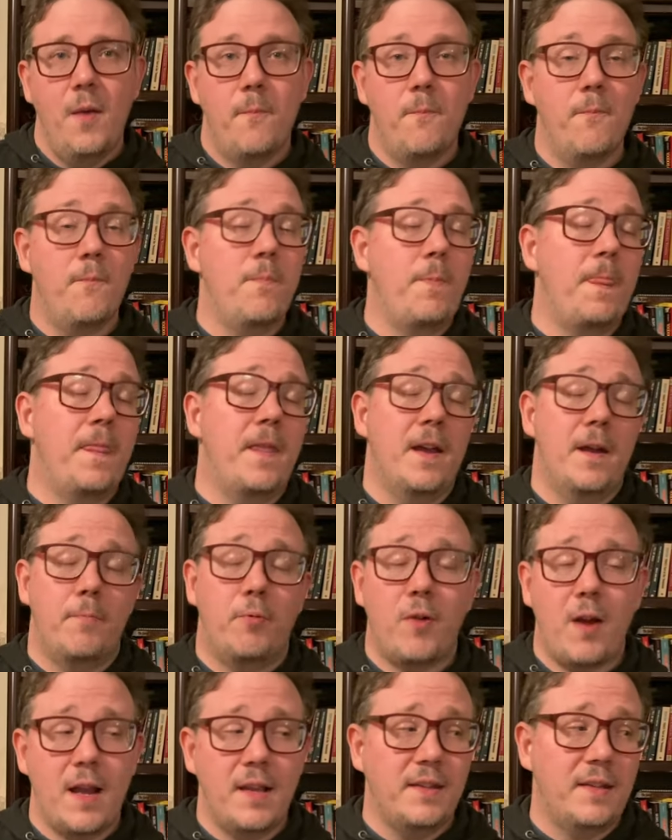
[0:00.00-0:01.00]
The
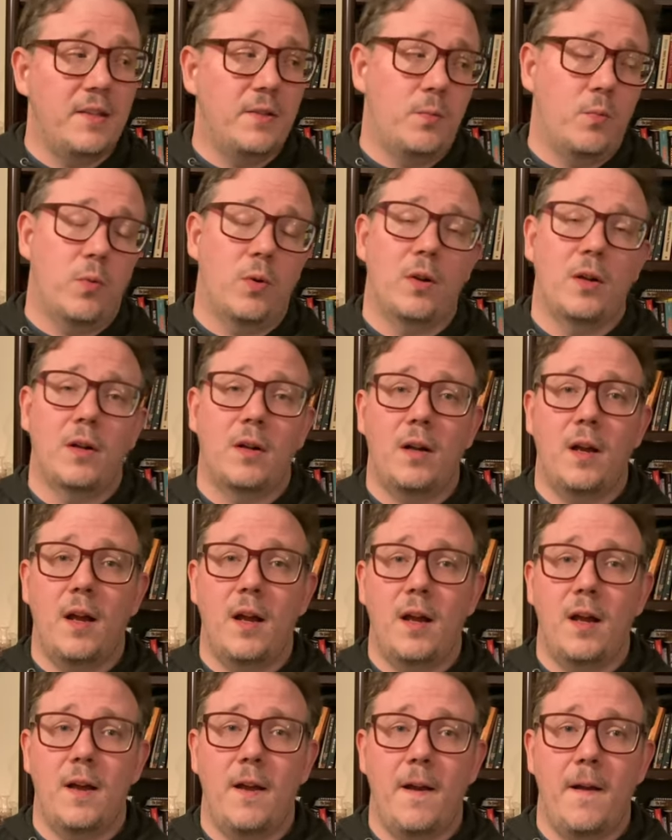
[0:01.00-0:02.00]
prizes were
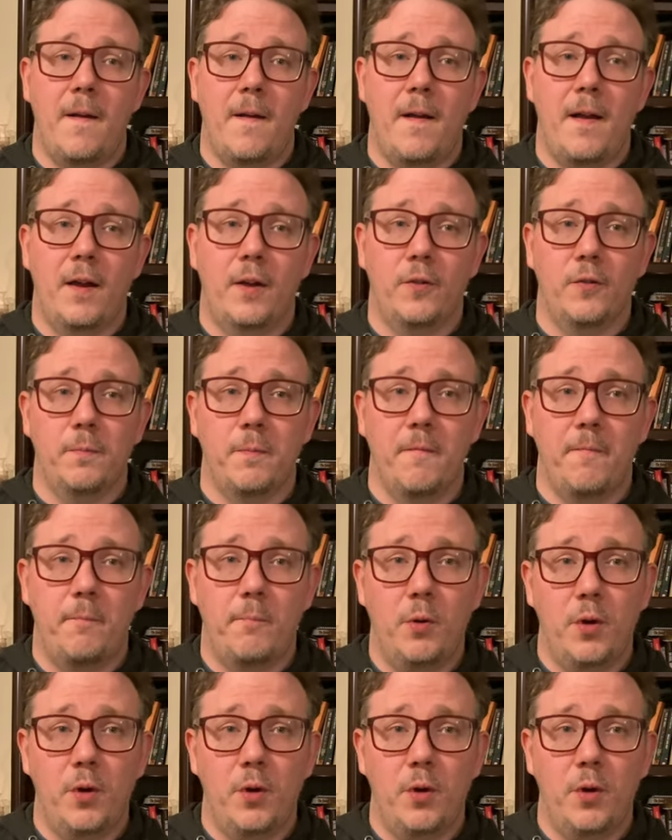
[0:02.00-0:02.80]
uh, a group of